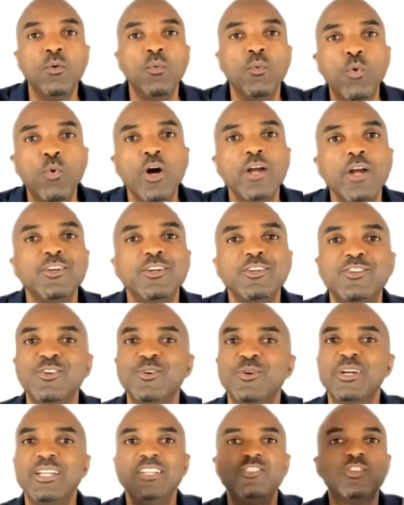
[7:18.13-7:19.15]
what you're
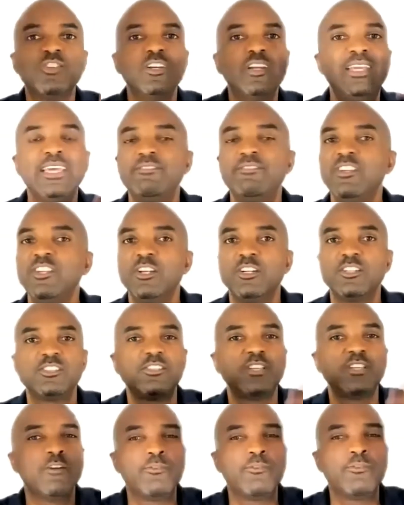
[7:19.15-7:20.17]
doing is you're giving
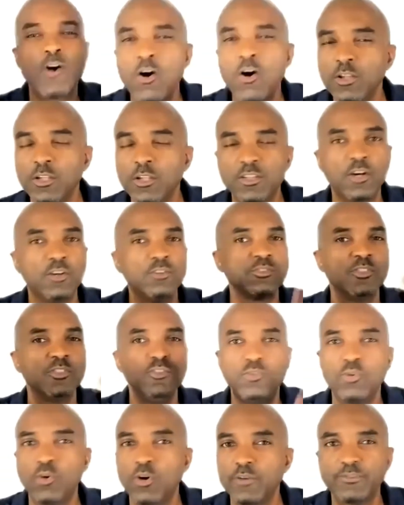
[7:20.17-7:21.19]
yourself all of those
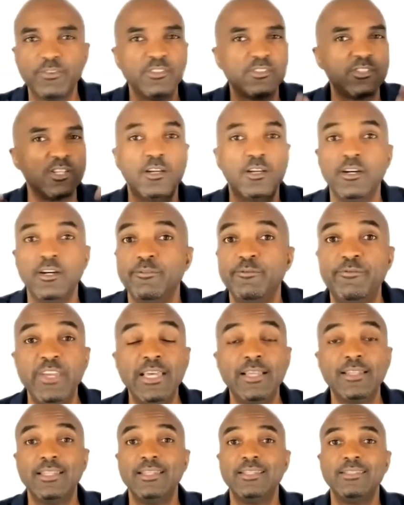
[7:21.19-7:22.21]
endorphins and good
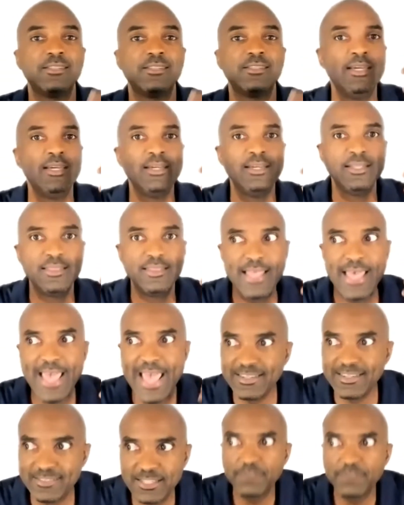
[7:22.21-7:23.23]
feelings
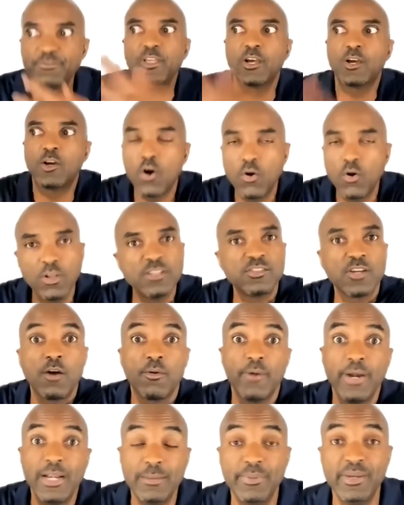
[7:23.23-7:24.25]
as if the goal has
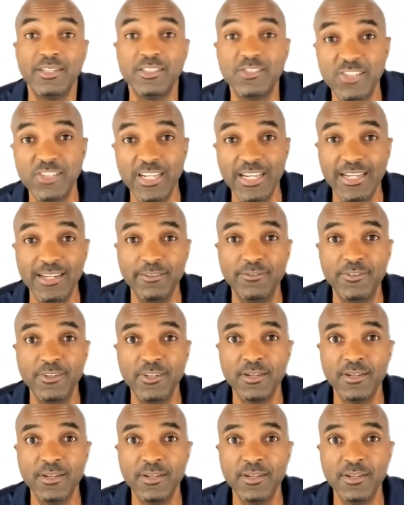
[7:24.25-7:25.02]
already been achieved.